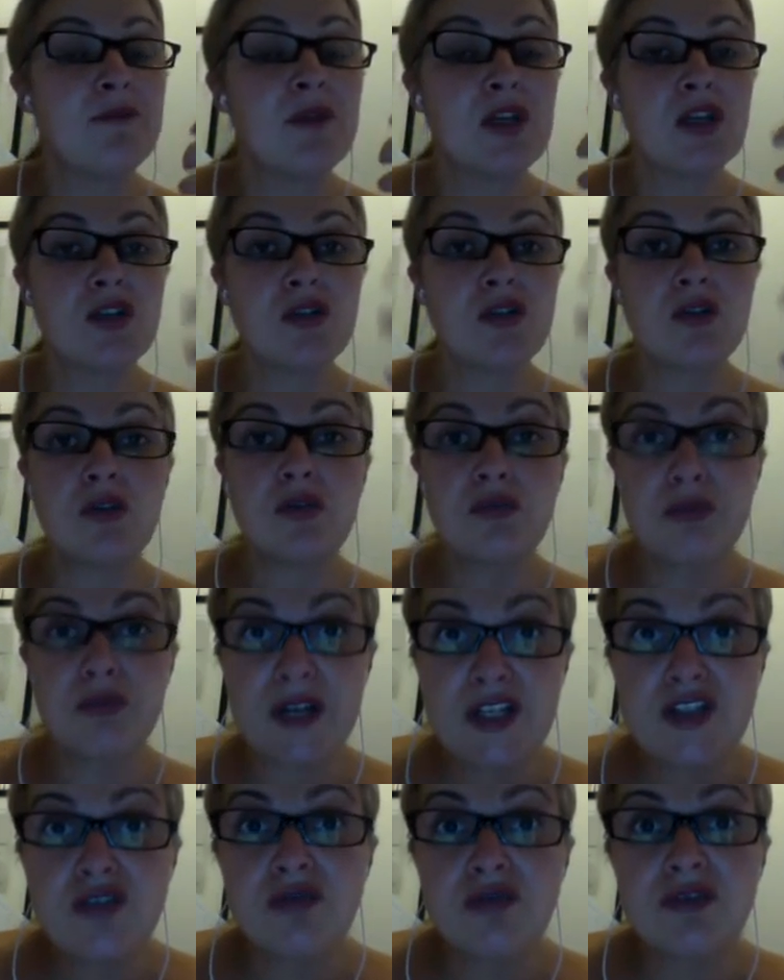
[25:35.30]
your
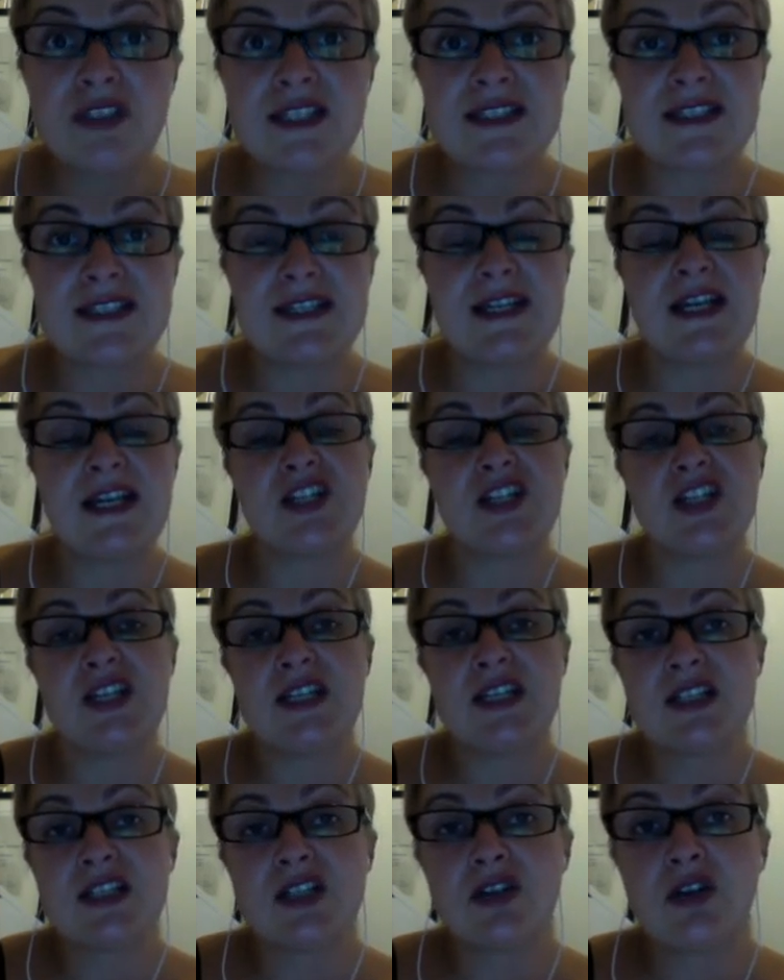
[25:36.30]
regional destination
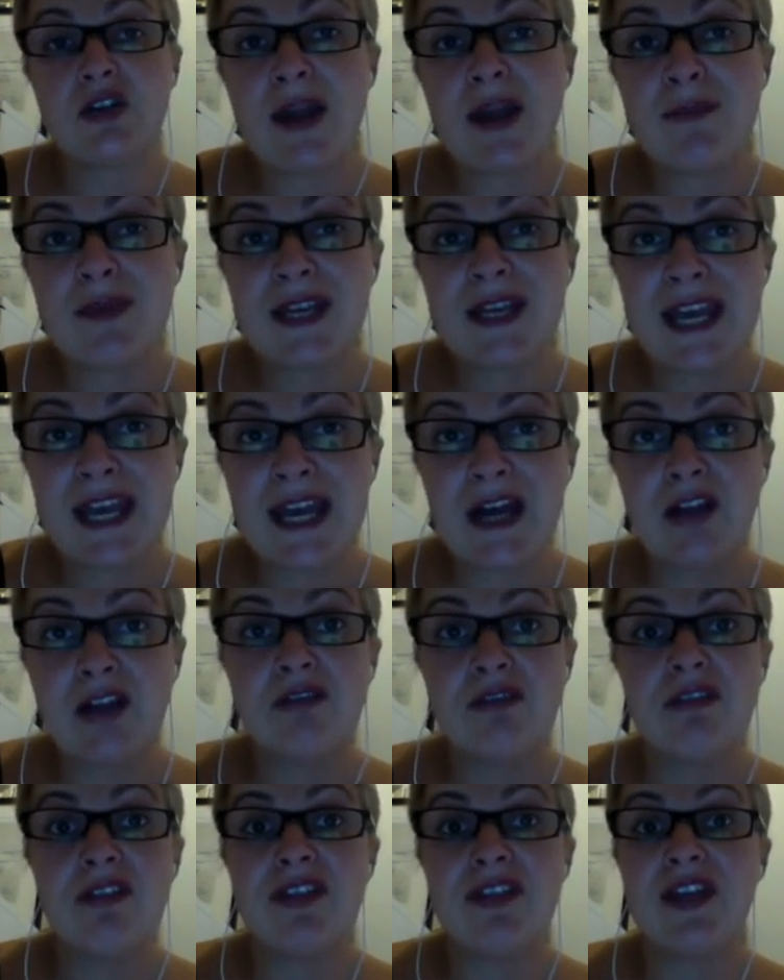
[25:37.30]
Instagram
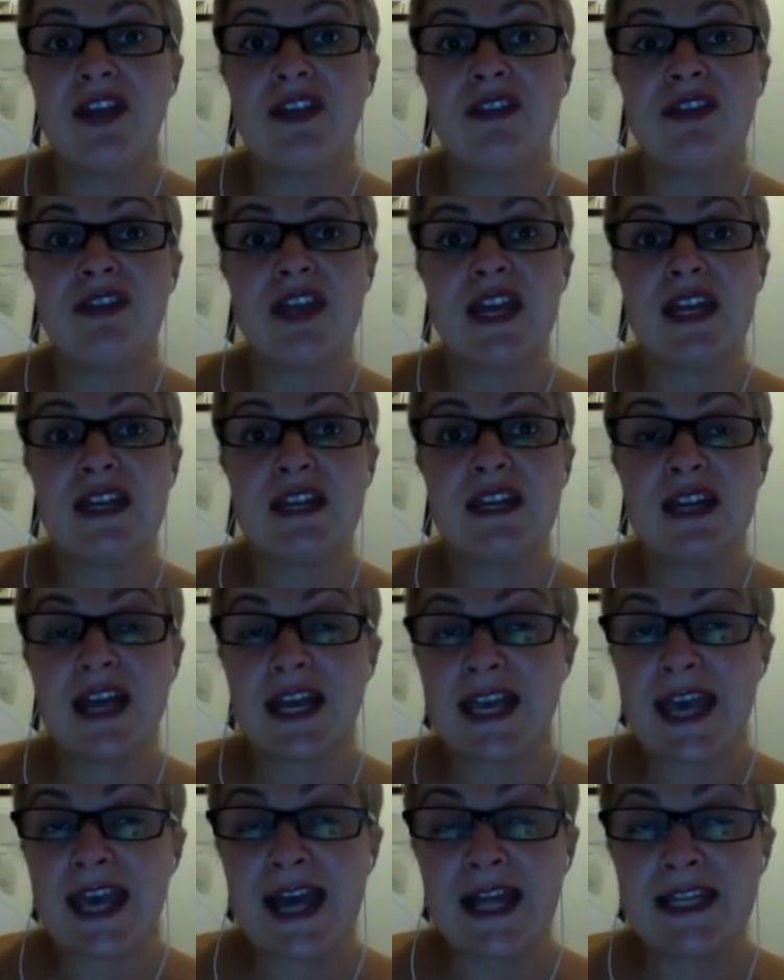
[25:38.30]
account, their
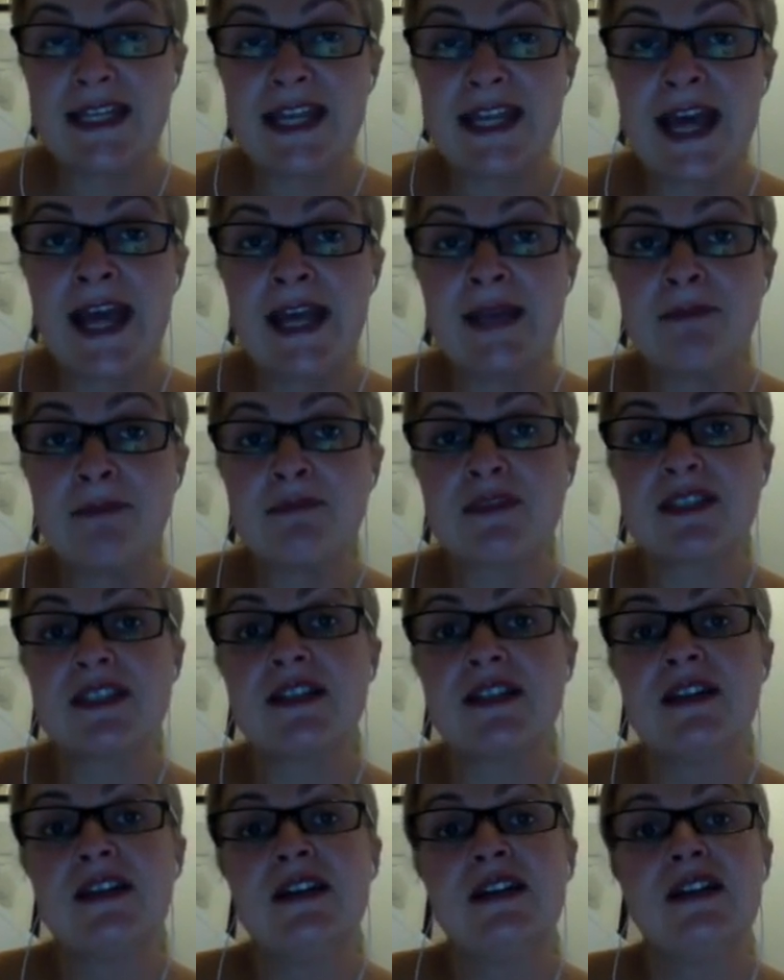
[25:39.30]
account names,
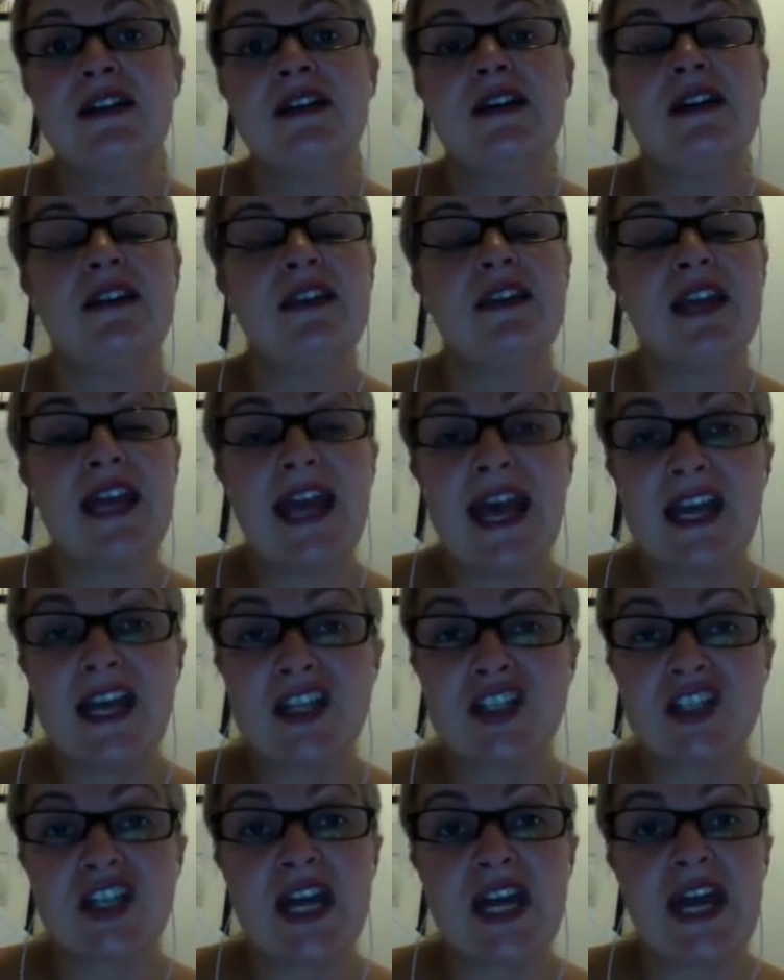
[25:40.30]
their
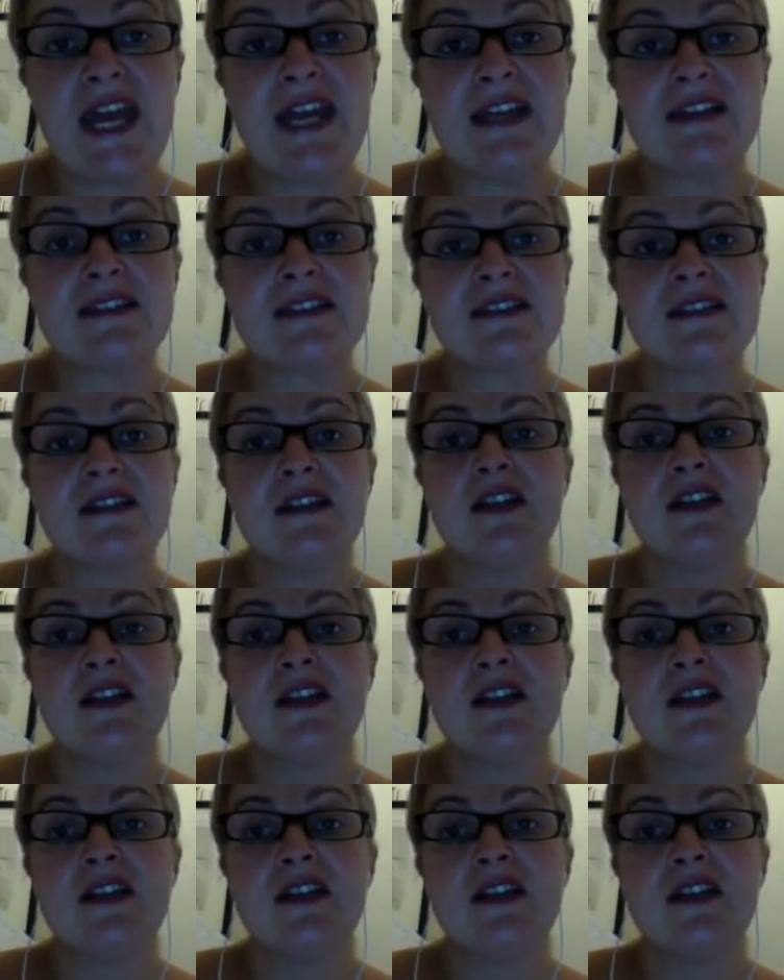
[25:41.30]
hashtags.